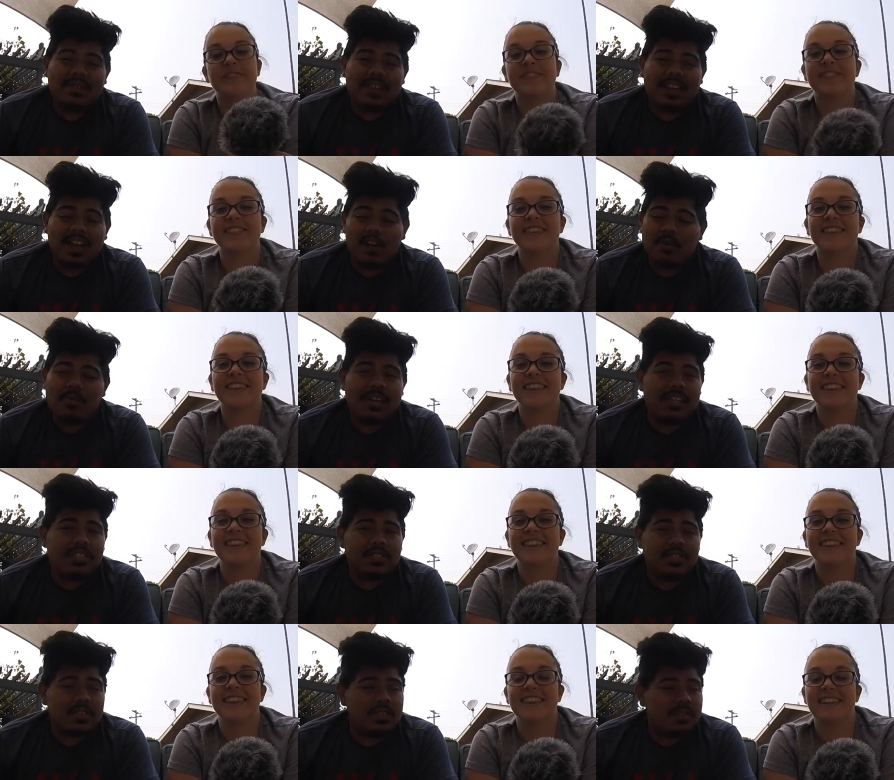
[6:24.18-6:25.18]
Speaker 1: one. I hope you guys
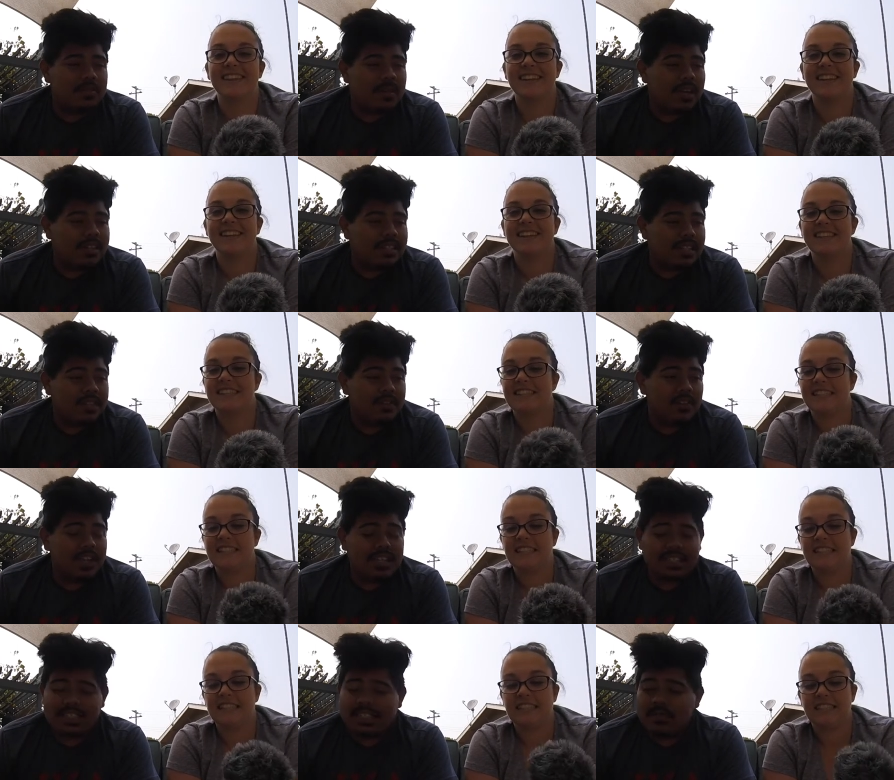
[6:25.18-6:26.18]
enjoyed the unboxing. If you
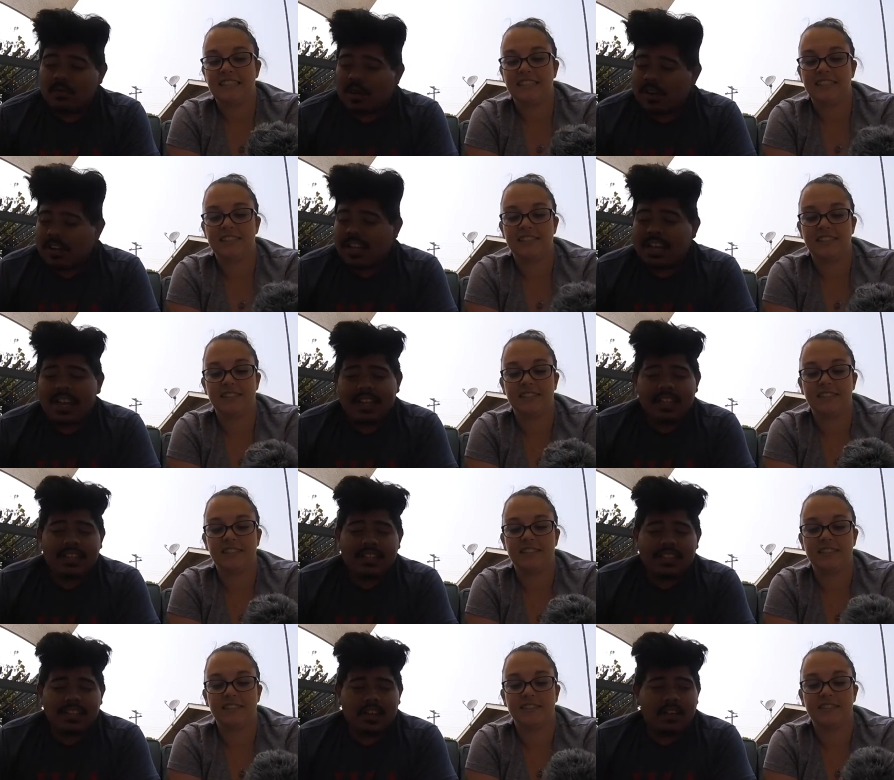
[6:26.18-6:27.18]
guys want to get any of this
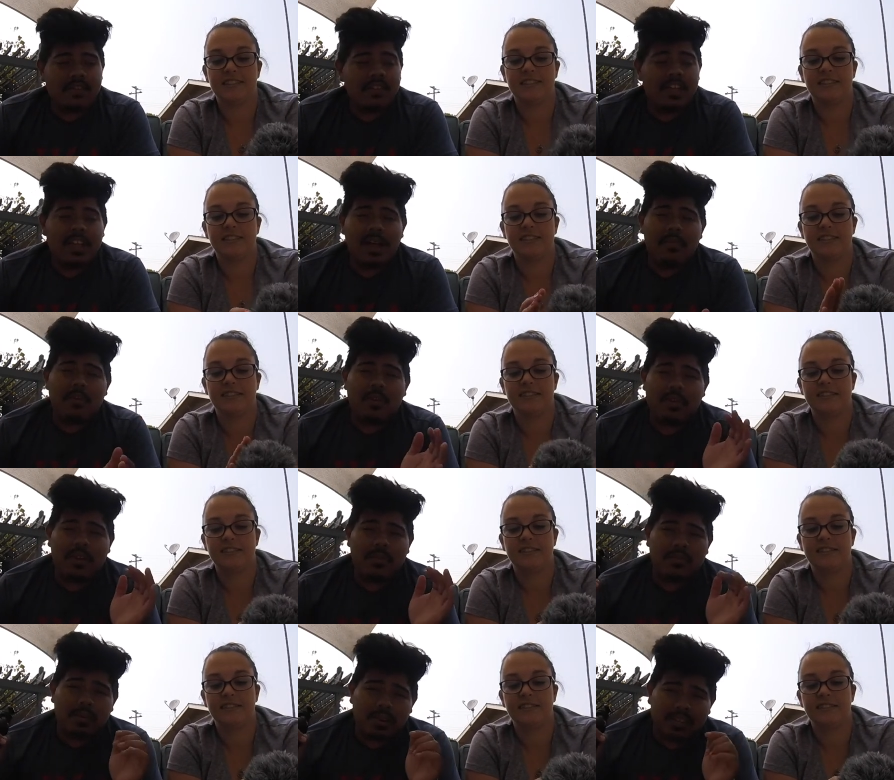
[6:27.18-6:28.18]
stuff, I'm going to go ahead
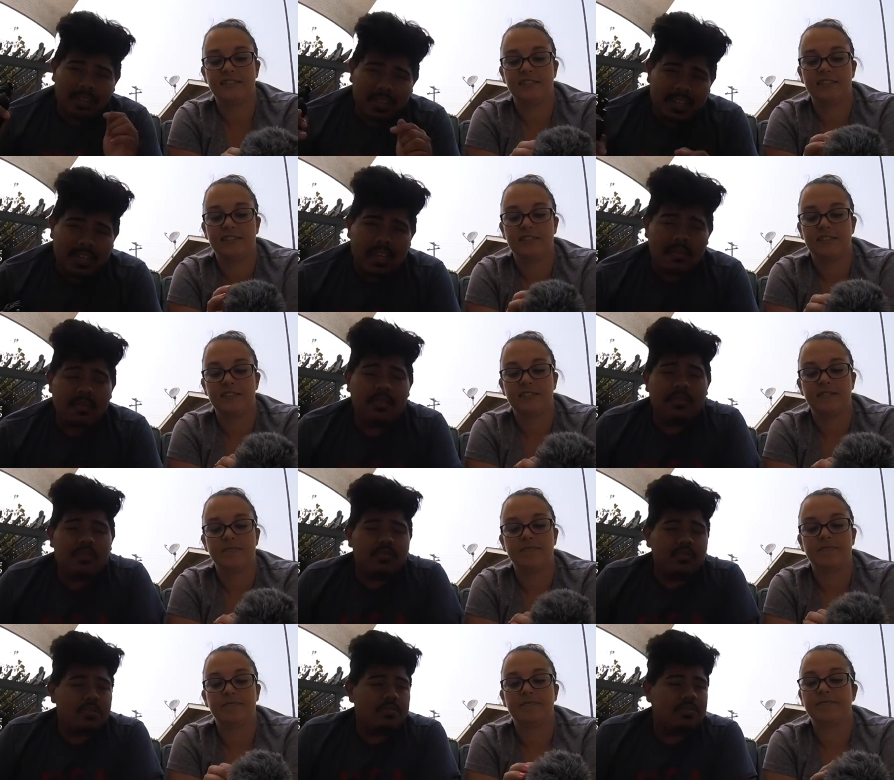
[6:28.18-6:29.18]
and put a link down in the
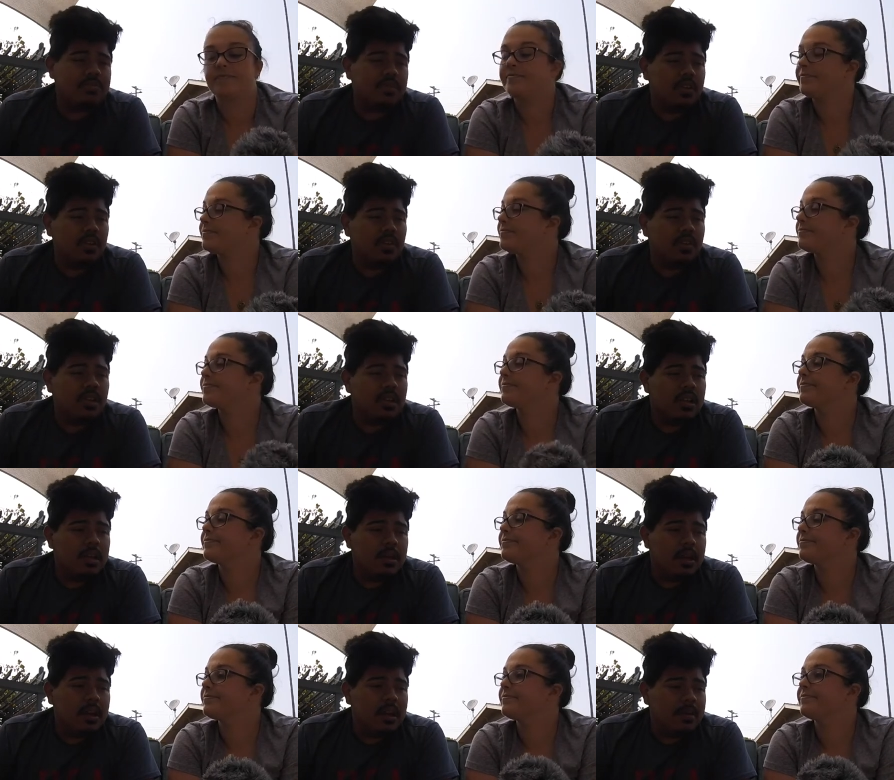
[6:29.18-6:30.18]
description below.
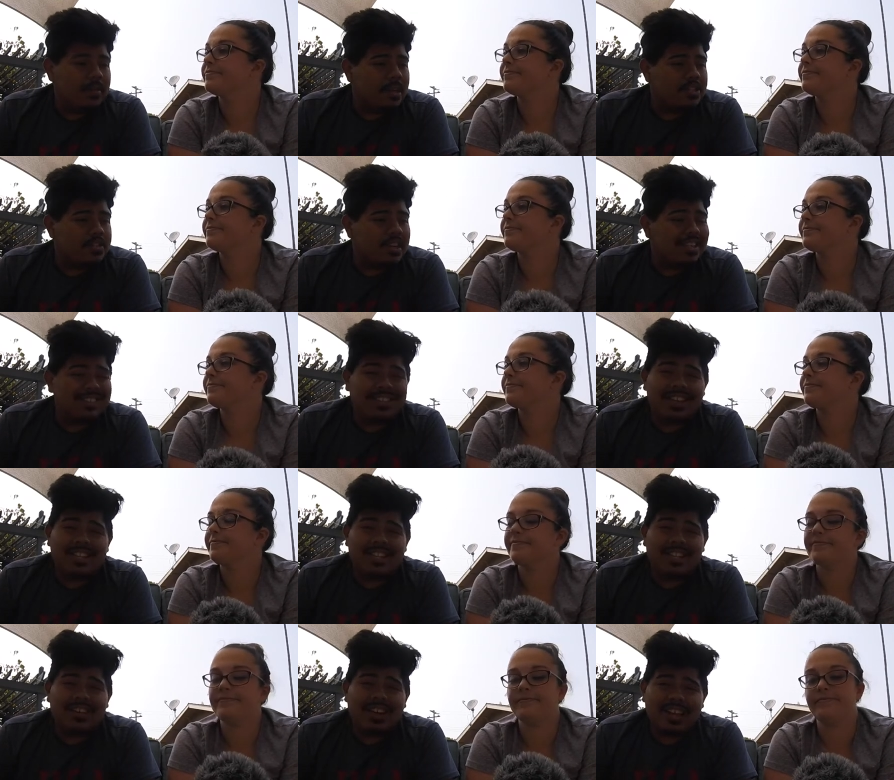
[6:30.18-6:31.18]
Make sure you guys like,
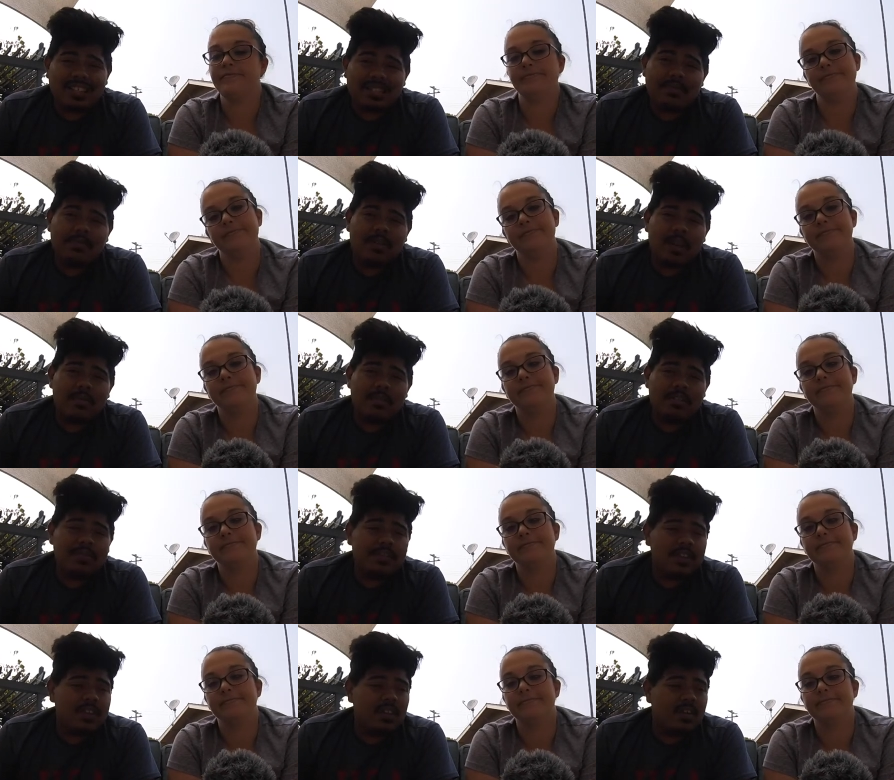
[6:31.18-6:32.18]
share, and subscribe to this
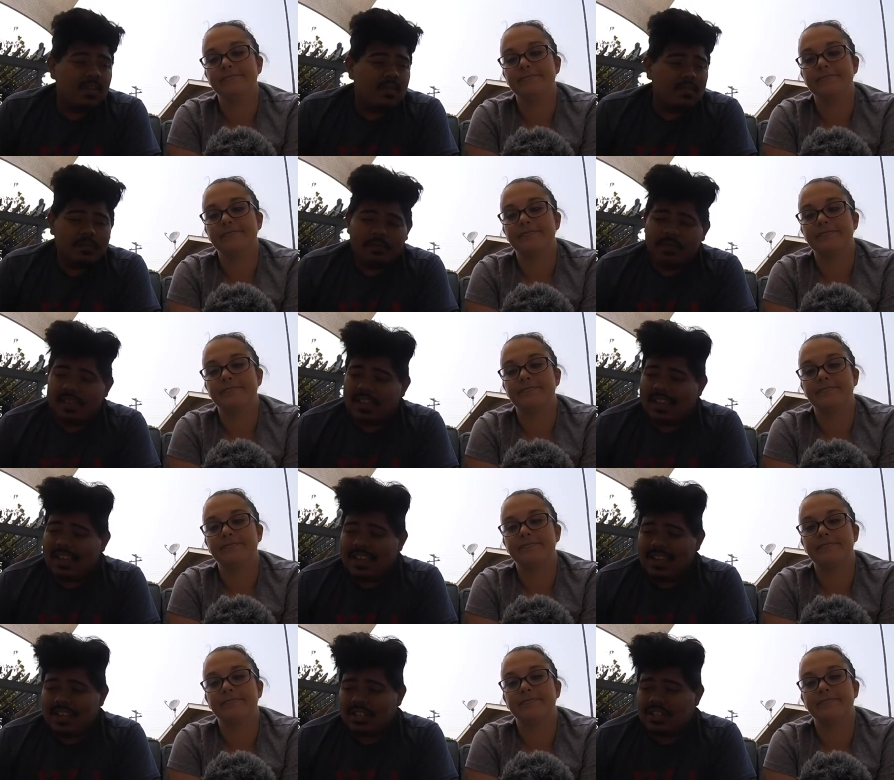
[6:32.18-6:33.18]
video.
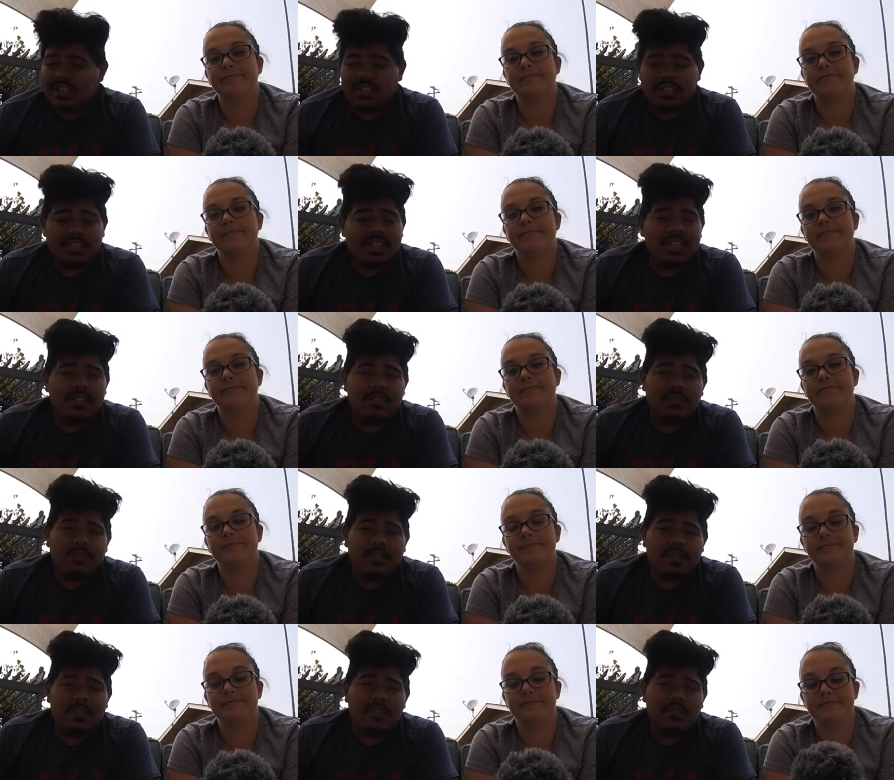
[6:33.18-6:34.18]
And just stay tuned for
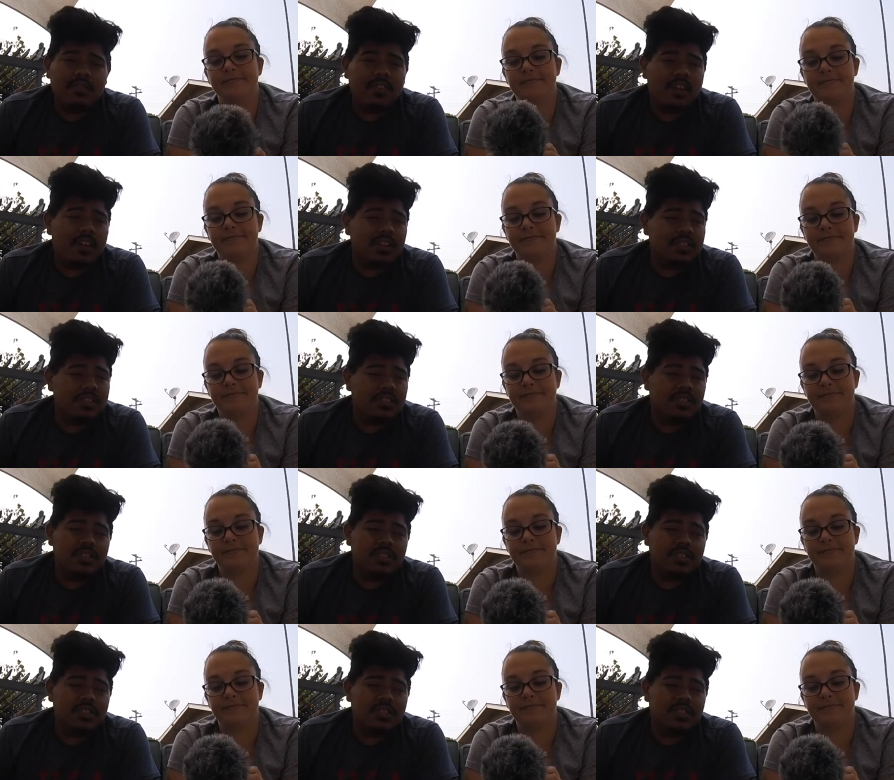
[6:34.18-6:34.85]
all the new vlogs. There